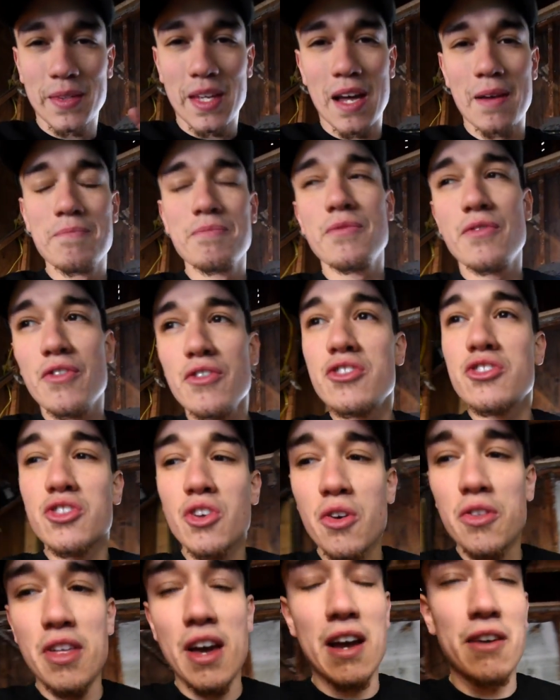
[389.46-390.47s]
I'm
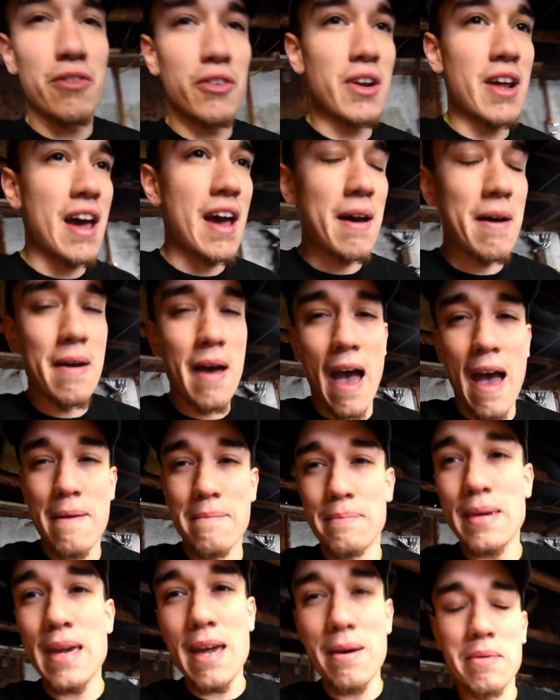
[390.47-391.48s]
so thankful to
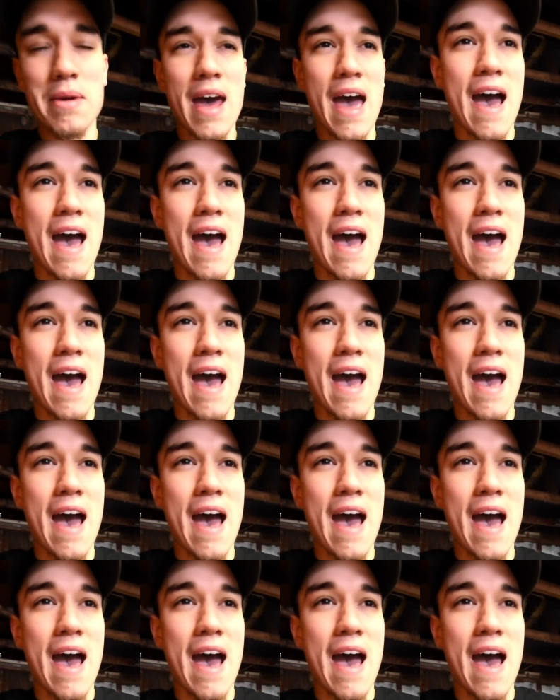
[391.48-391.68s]
be able to